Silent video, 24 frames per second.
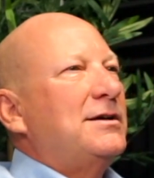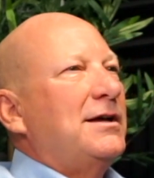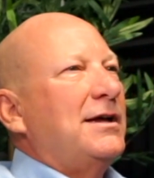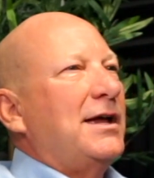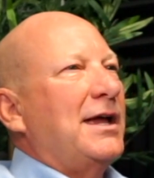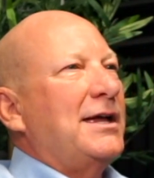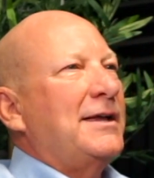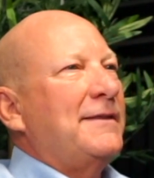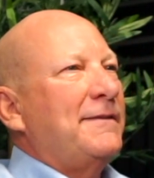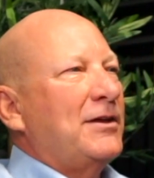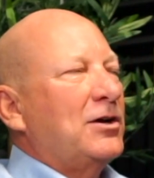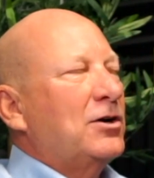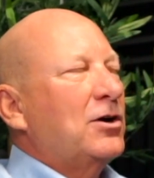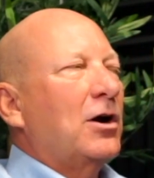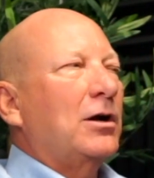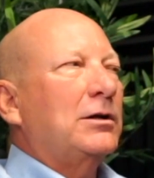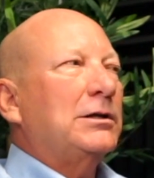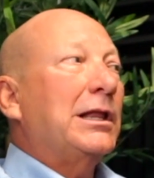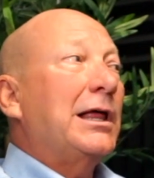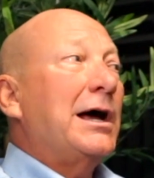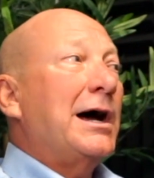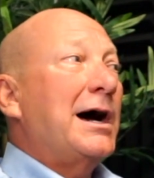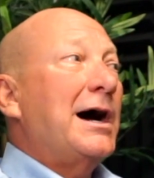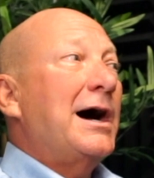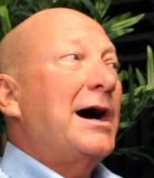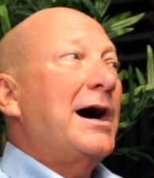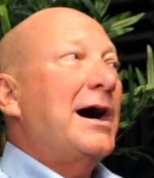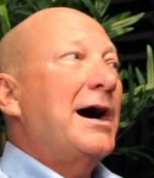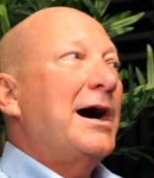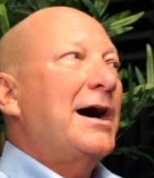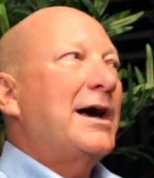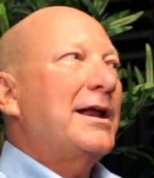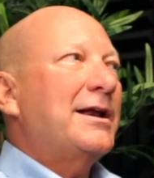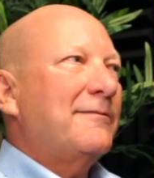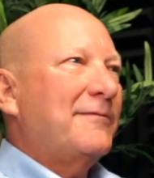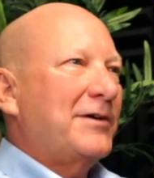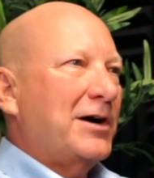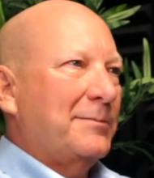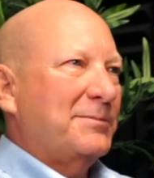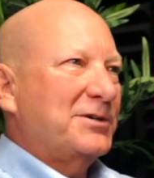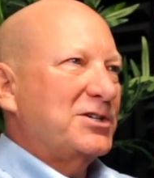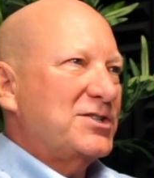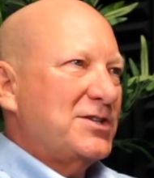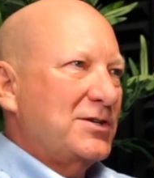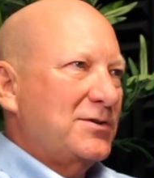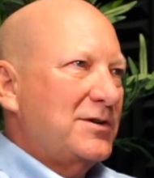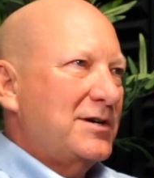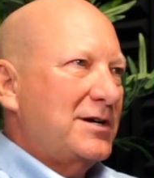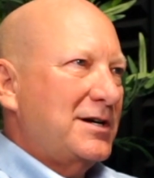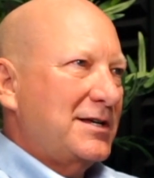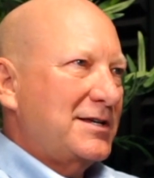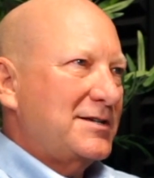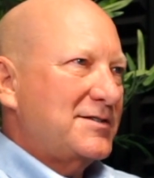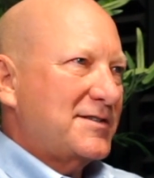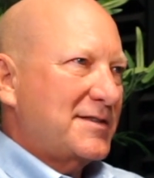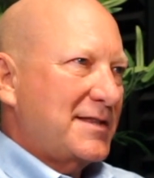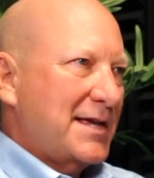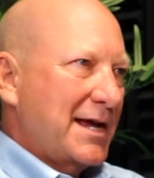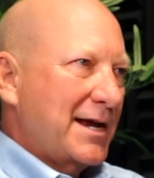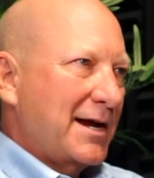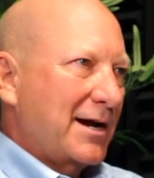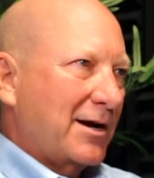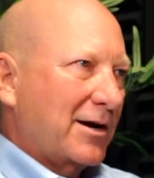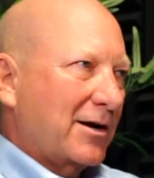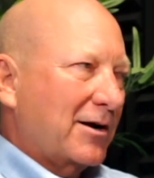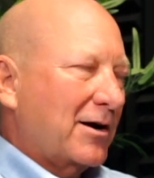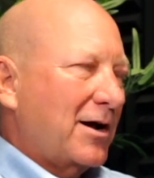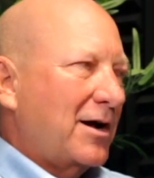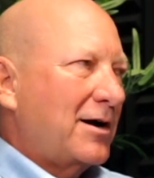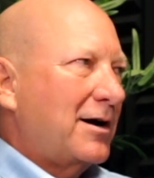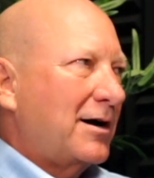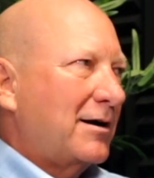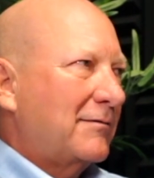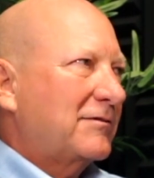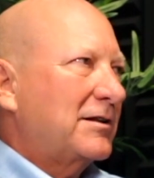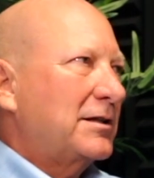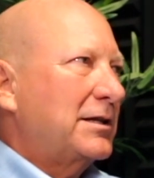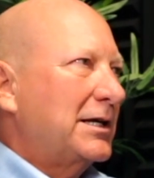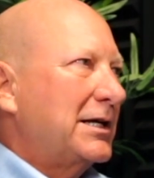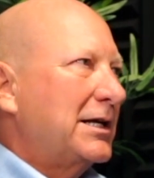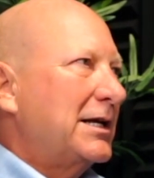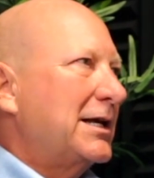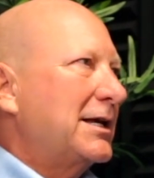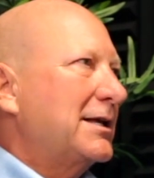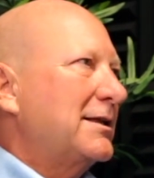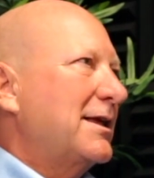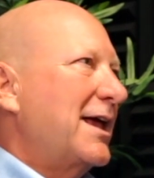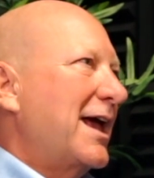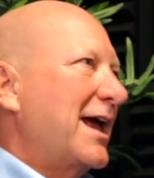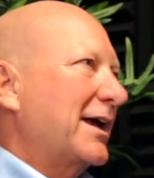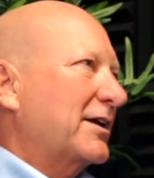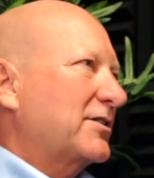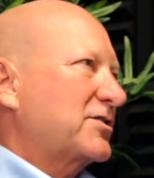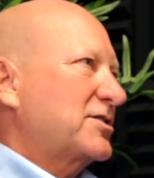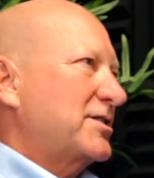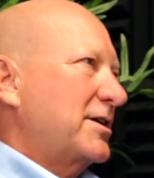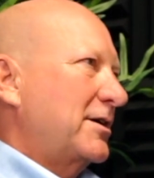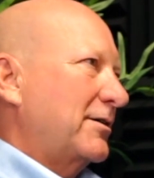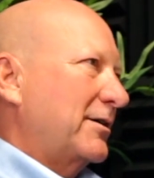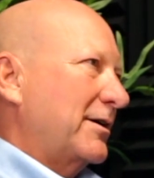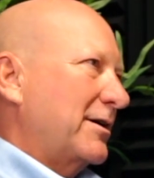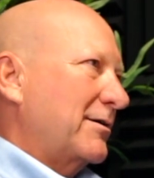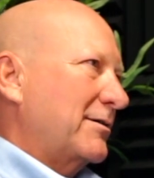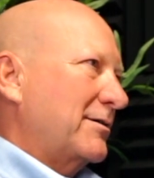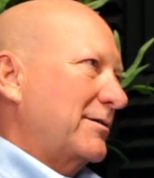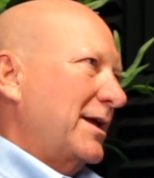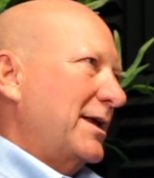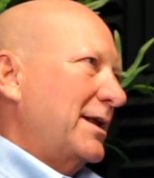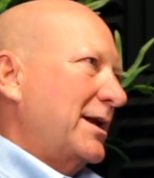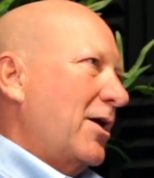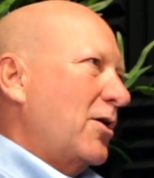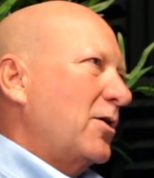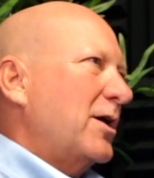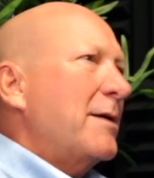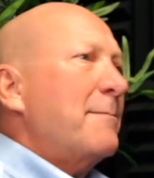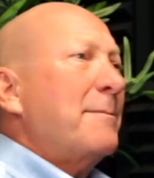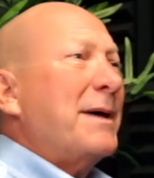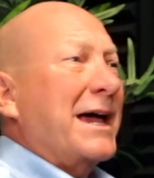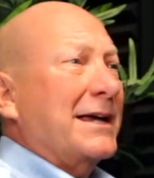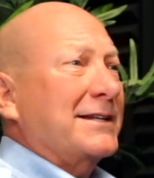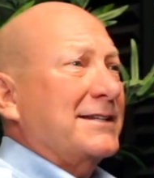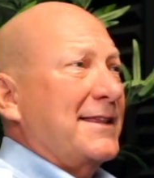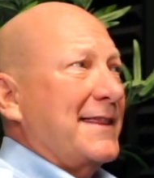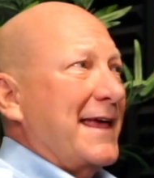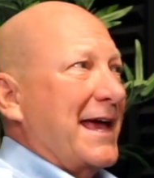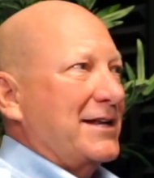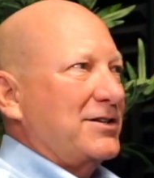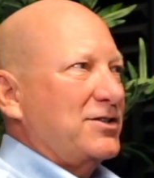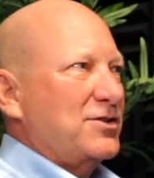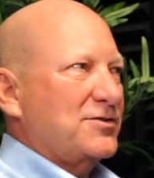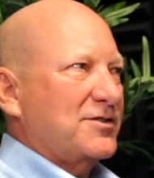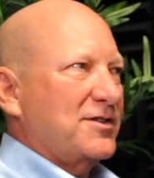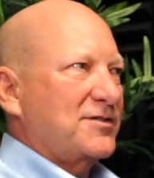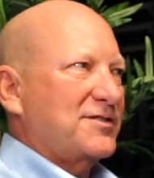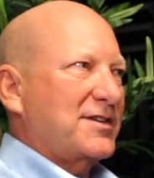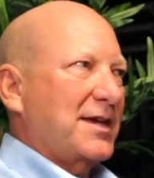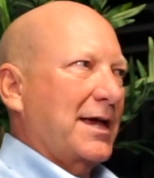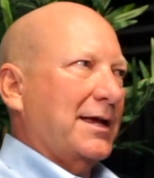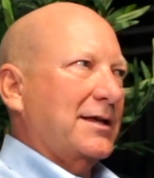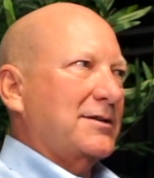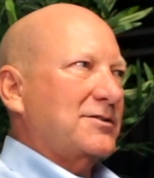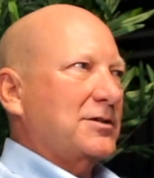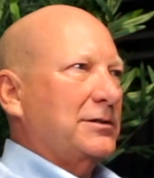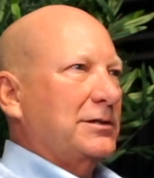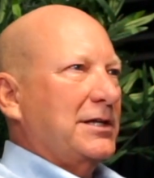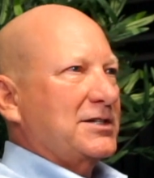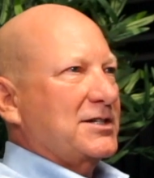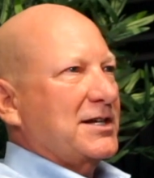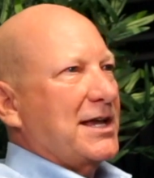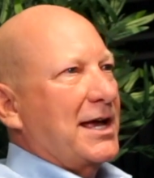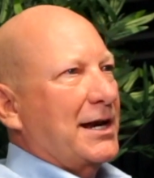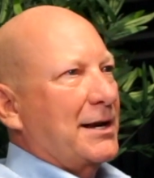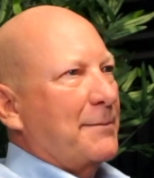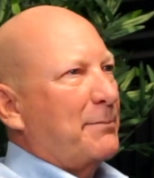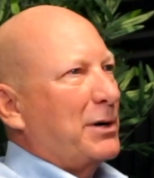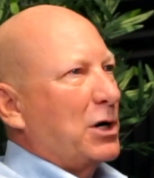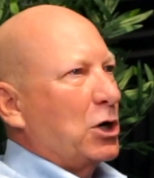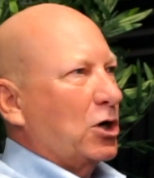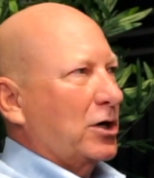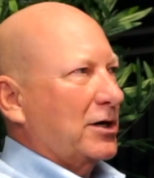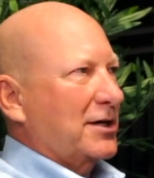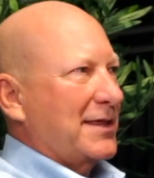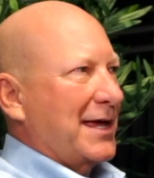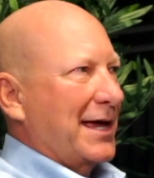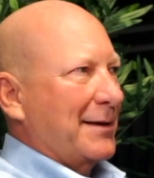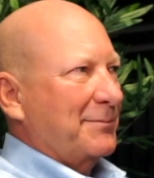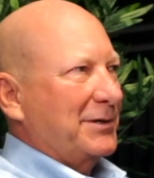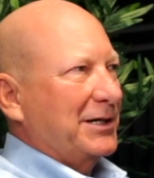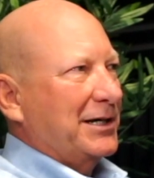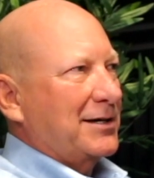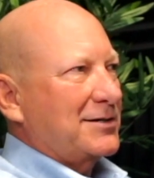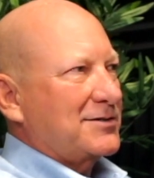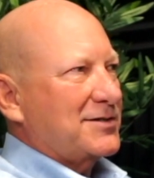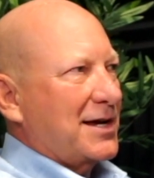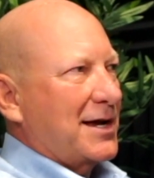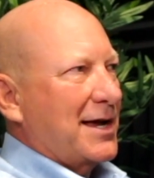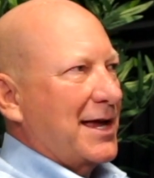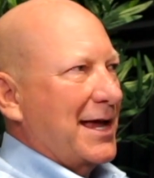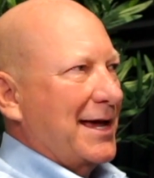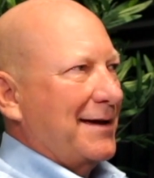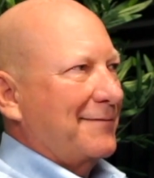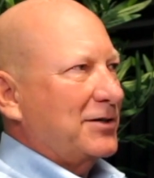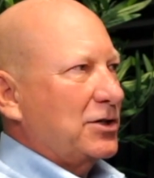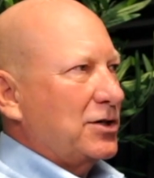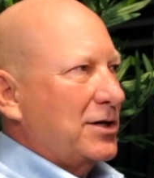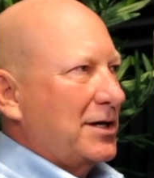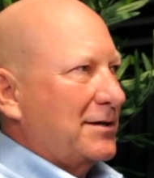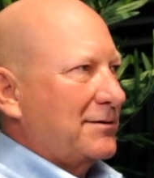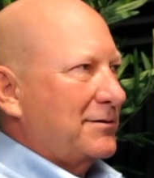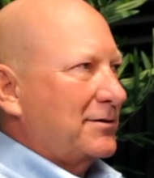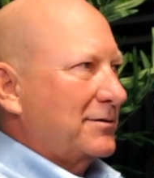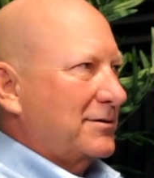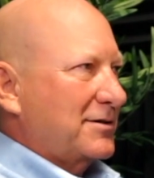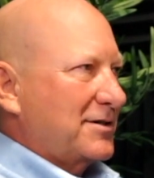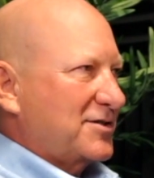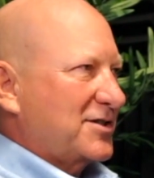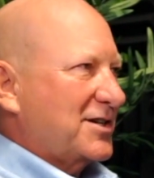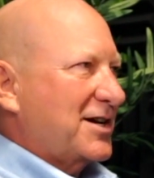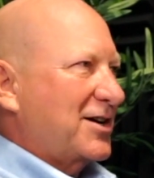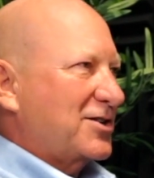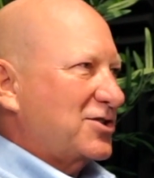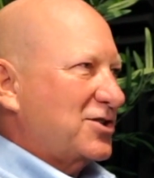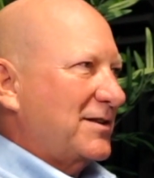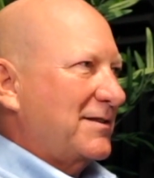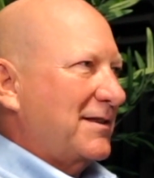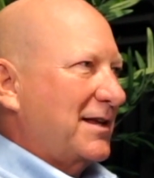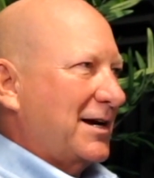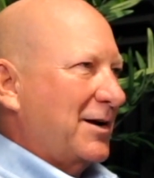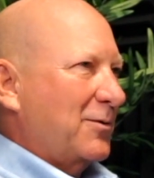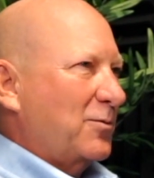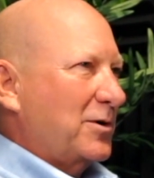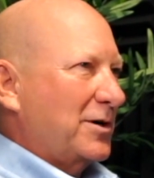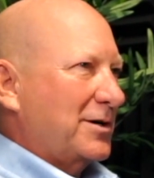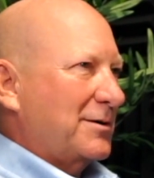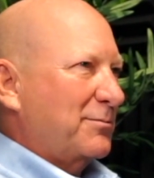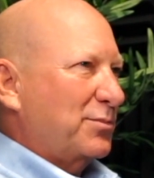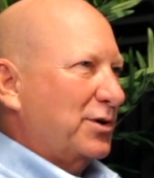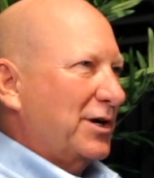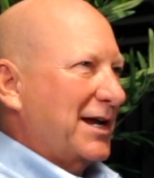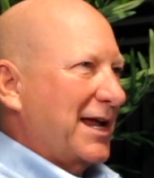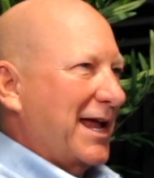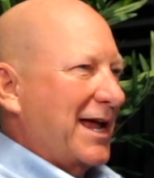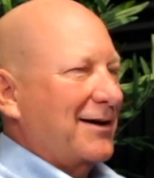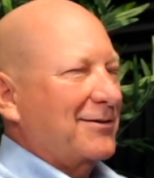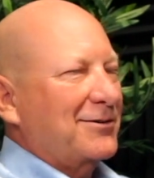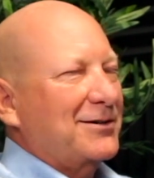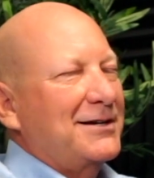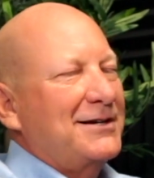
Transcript: And there are a lot of opportunities there of cleaning exterior. And I'll get back to that in just a second. So let's kind of park that because I have another discussion that I want to bring out.